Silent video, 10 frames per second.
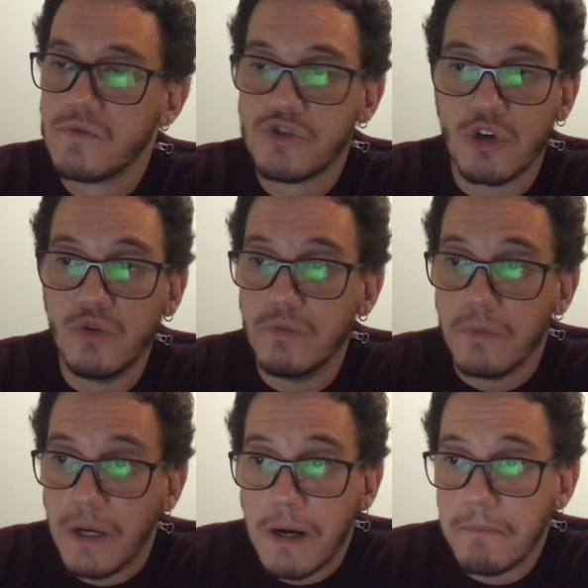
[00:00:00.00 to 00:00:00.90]
So,
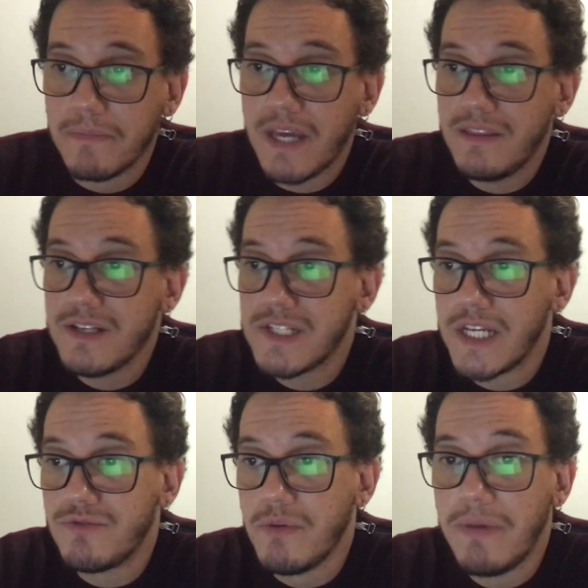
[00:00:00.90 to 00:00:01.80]
19th
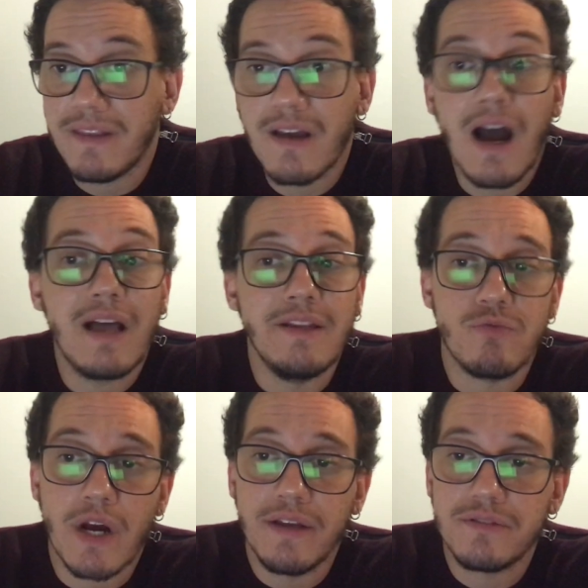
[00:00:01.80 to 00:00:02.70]
century Bengali
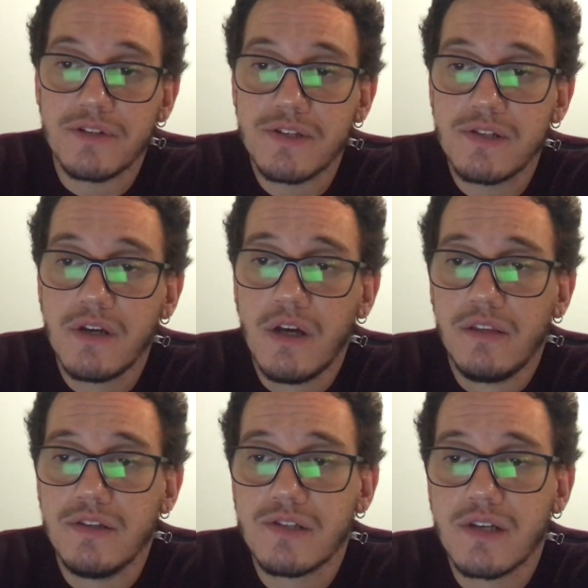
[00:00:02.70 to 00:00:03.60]
writers
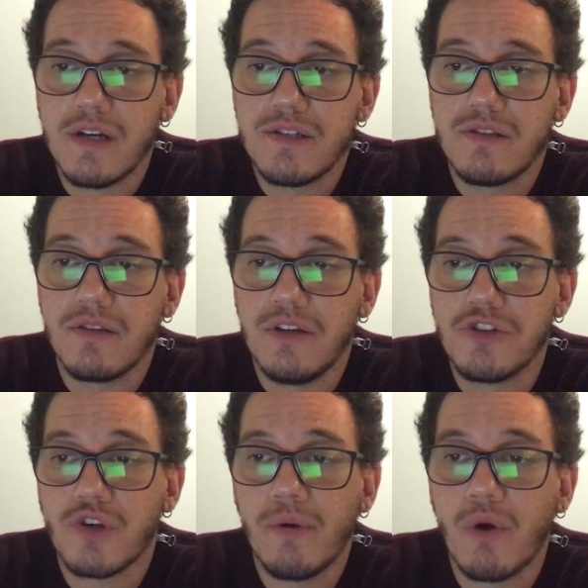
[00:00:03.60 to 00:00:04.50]
discussed
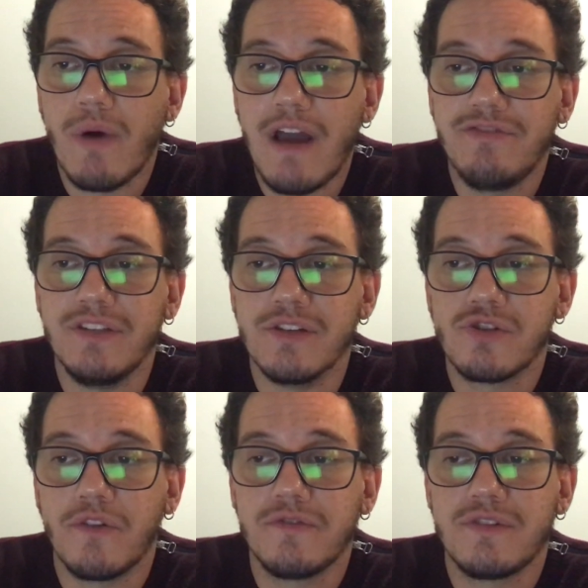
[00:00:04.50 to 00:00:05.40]
historical
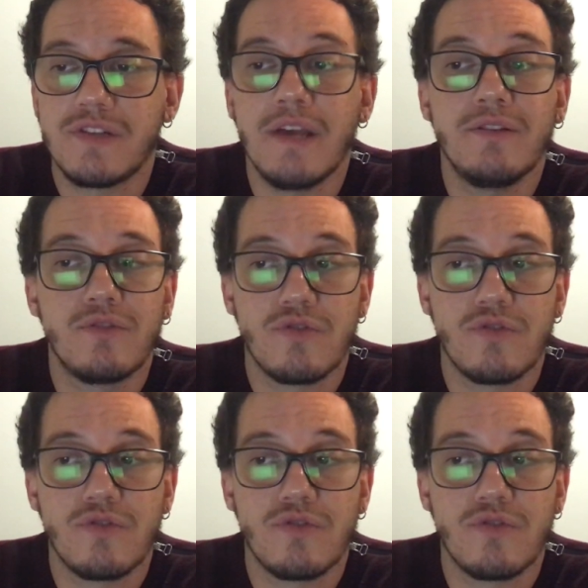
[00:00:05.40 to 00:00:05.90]
evidence of St.